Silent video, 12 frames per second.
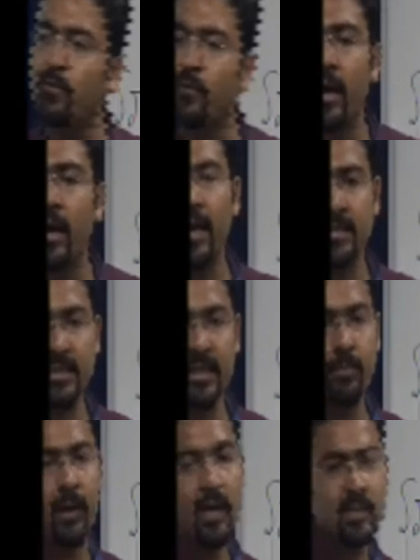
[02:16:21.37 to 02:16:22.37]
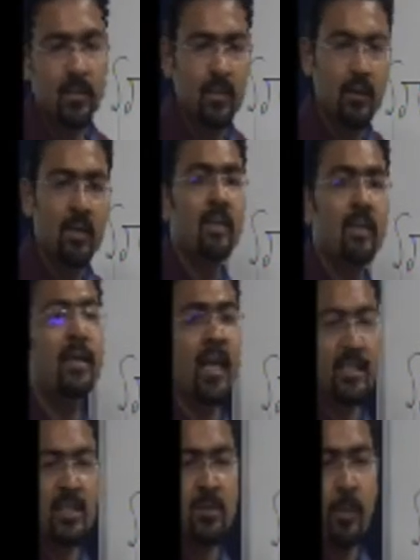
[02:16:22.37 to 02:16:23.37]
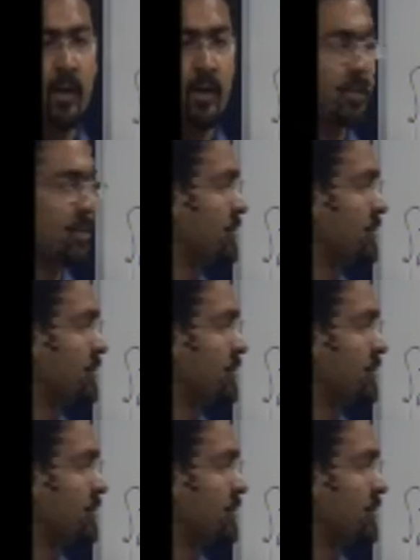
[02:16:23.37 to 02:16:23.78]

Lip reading: as same as the gaseous particles.